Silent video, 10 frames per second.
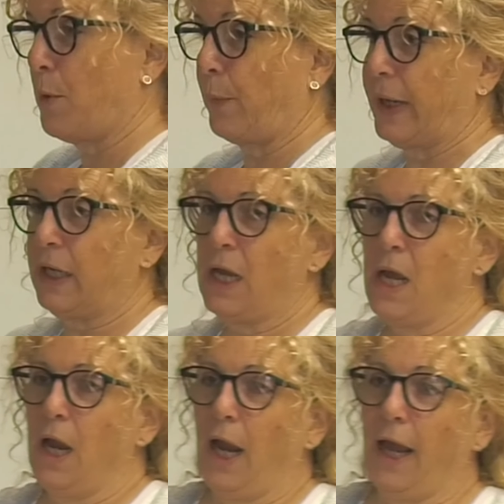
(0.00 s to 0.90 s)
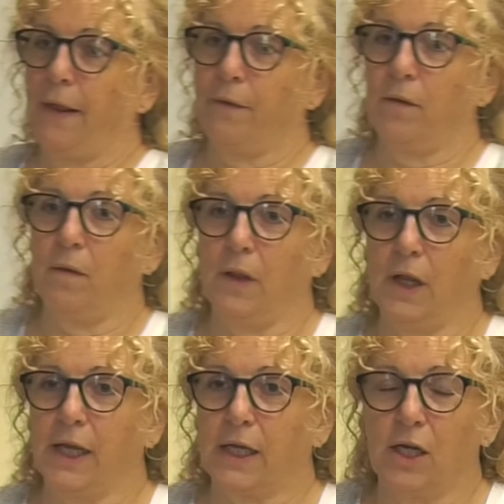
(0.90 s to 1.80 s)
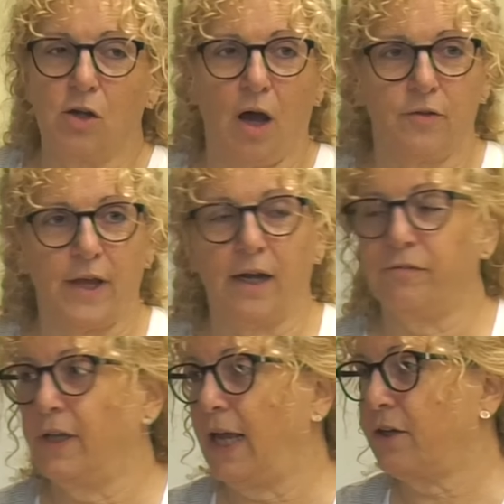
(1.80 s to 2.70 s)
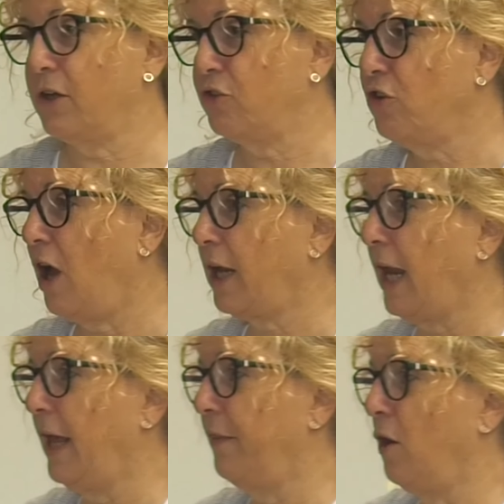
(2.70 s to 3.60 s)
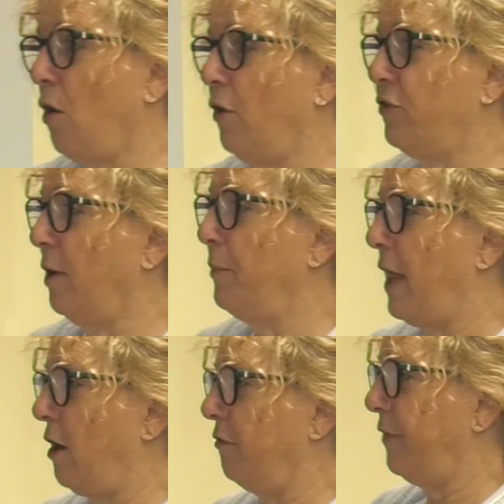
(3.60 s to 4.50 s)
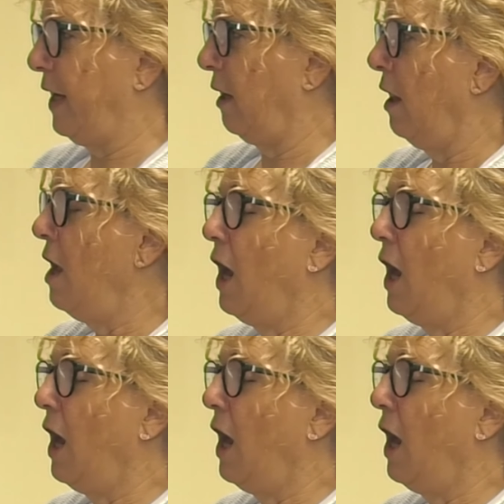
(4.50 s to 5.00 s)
already, and it can cause anaphylactic shock, and there are some that are fatal.